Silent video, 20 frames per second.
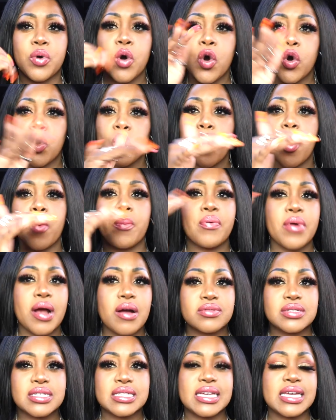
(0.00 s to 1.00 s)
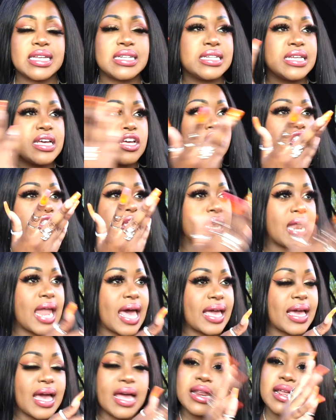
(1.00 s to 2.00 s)
who are brown skinned to
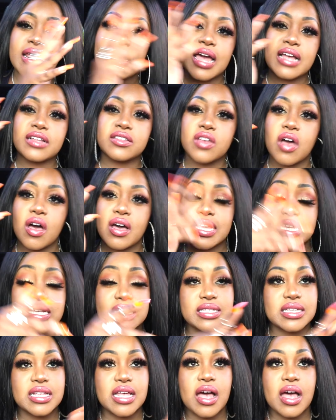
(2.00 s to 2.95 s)
light I didn't like darkies